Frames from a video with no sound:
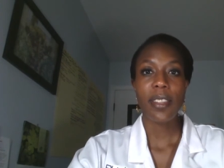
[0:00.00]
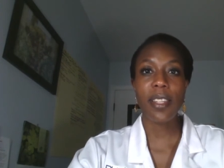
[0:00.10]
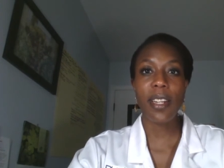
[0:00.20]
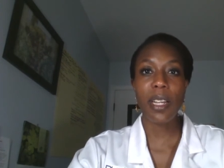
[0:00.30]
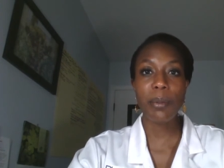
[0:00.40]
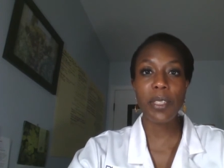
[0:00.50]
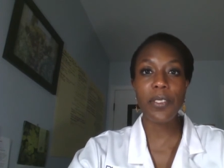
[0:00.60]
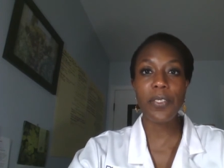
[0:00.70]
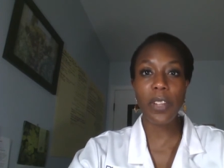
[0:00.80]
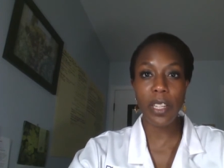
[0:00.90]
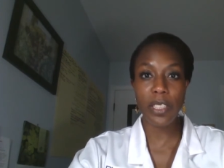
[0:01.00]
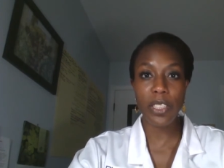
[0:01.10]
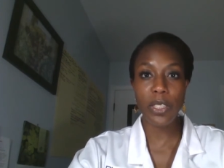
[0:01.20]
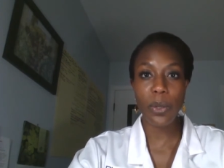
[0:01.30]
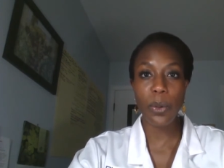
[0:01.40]
that helps to
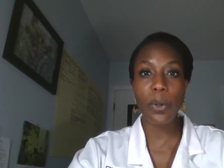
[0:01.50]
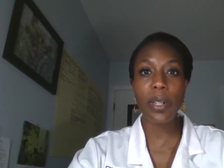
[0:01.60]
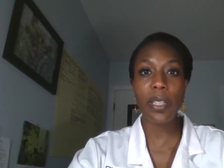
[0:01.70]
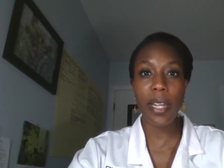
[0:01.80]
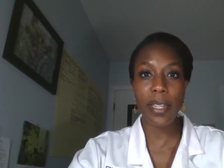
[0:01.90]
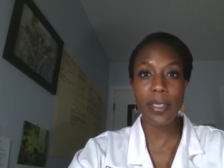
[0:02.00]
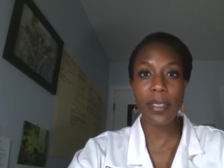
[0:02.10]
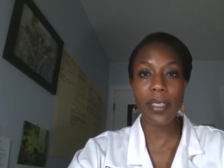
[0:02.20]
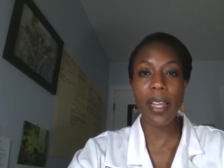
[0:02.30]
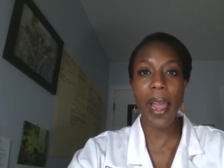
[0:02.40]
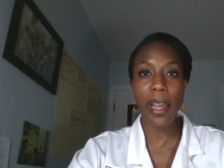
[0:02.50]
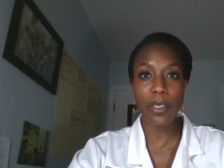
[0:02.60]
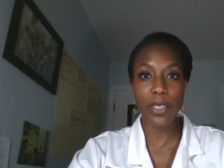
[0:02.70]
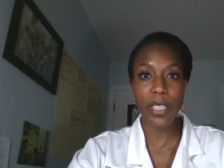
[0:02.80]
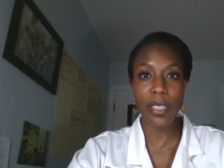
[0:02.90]
flush or cleanse the
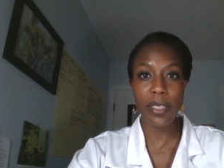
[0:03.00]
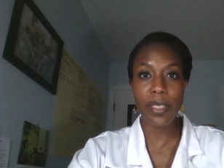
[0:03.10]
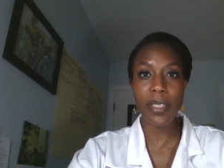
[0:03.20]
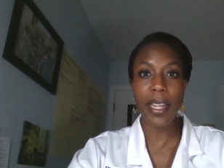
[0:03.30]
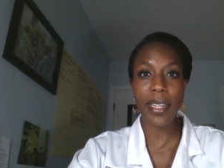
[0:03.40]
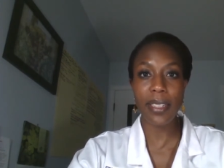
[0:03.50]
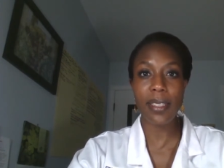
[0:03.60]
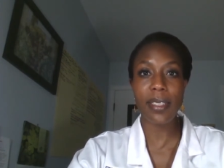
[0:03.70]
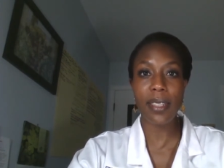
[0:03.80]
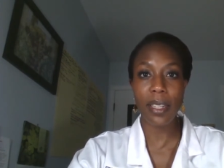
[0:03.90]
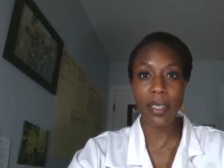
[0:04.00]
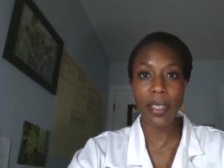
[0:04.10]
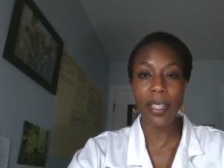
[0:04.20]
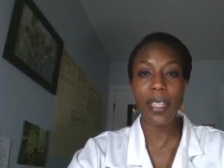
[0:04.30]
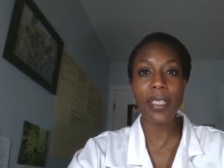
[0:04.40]
allergens that get stuck
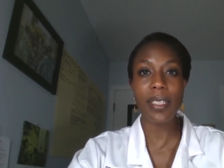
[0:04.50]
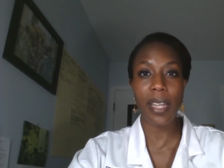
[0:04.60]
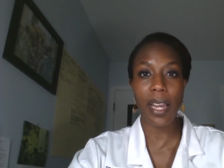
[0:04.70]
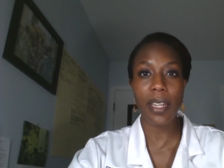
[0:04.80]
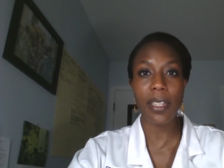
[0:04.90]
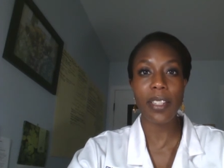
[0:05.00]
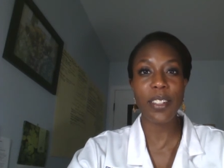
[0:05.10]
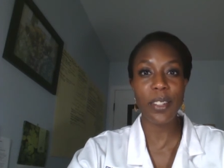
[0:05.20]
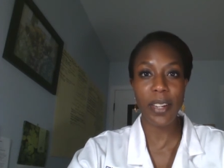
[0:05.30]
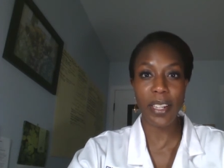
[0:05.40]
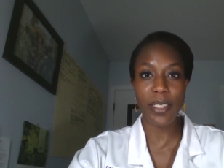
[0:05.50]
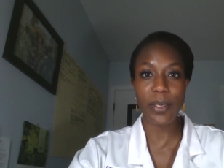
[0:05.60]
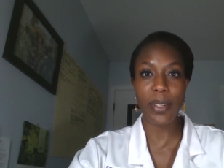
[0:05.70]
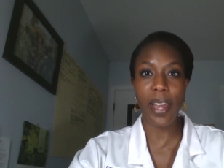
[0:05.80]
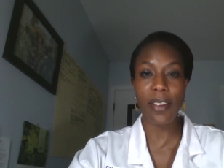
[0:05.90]
inside your
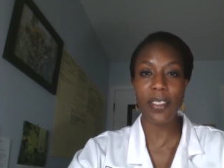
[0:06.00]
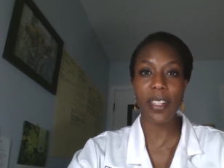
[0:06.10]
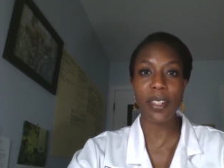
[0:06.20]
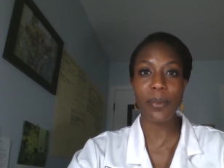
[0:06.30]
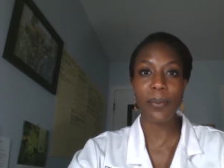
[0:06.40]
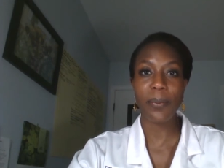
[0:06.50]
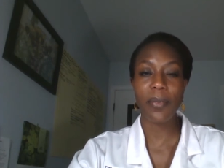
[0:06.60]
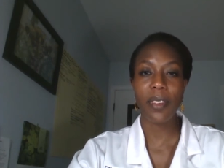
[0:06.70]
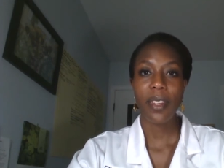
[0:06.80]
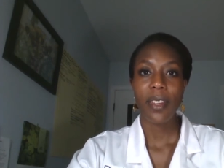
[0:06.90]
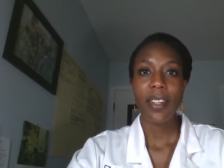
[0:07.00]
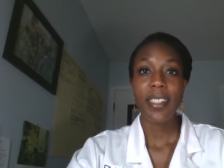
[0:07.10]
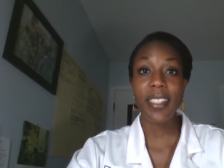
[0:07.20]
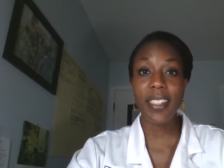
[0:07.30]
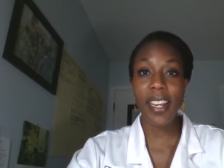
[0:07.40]
nasal cavity.
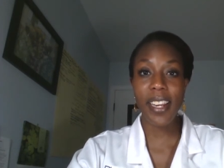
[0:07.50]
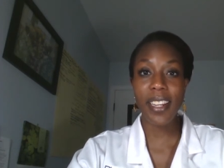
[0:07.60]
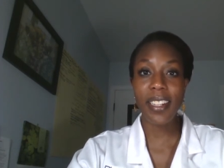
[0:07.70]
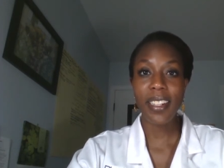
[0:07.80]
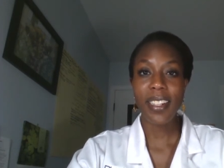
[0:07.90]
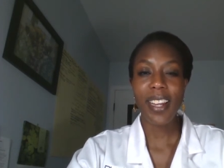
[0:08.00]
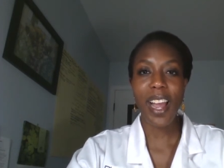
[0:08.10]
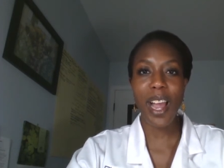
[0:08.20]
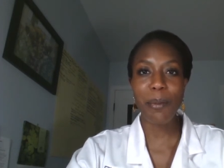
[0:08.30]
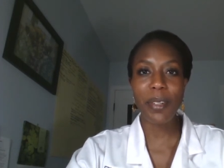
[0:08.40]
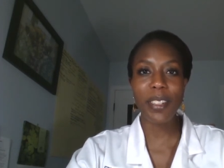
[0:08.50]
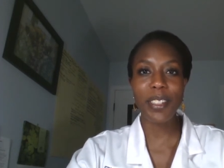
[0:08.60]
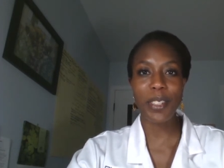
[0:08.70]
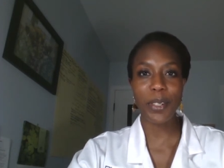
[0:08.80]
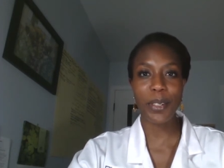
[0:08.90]
Today, I'm going to
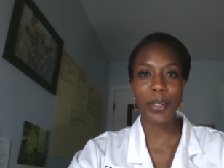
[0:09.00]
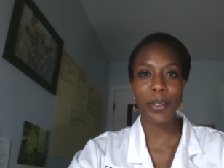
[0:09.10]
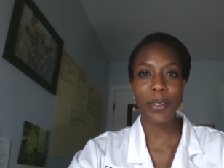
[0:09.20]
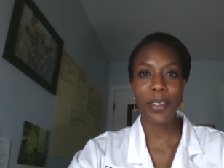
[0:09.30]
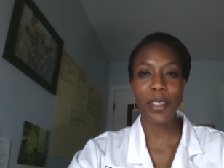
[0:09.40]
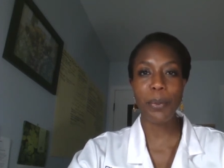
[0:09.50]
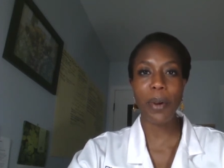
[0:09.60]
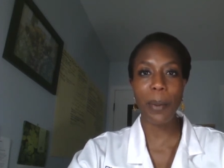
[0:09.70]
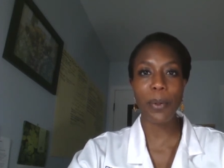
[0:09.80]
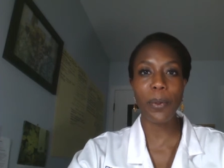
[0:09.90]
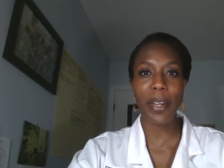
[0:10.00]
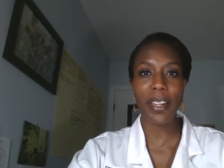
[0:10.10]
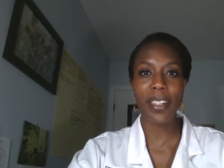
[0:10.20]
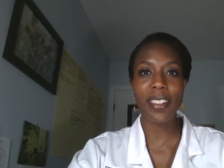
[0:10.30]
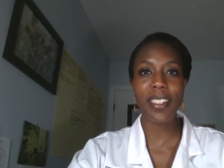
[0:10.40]
show you the proper
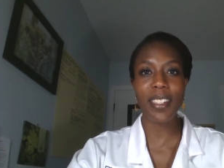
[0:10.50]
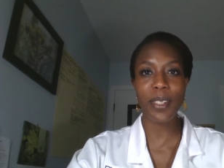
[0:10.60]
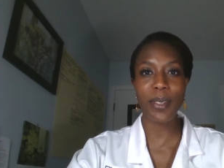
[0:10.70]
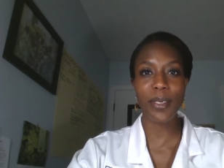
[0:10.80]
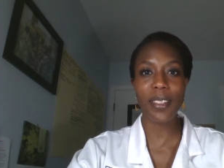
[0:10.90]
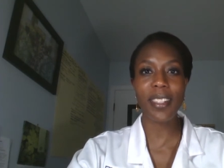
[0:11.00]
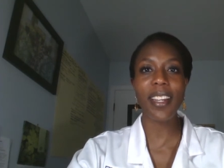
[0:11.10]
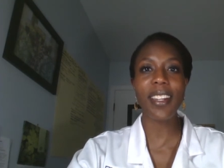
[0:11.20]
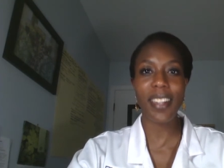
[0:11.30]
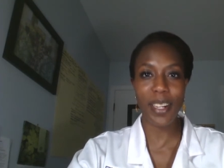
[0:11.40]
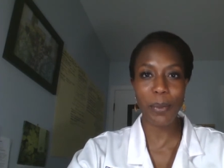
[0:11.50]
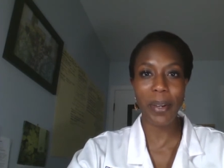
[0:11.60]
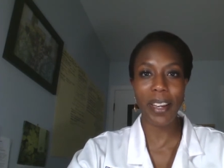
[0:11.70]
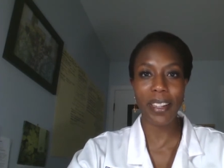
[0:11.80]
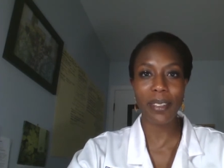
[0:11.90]
way to use a neti
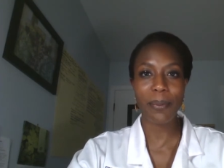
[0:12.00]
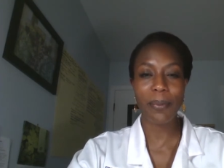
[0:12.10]
pot.